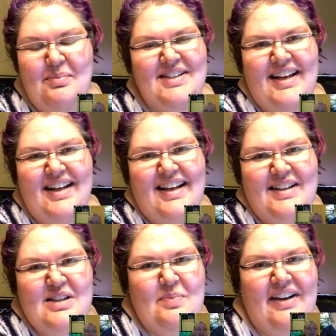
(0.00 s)
but I fed
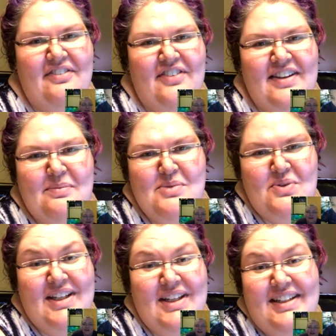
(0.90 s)
them zucchini, so
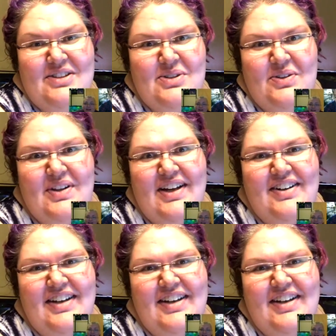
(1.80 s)
they all came out,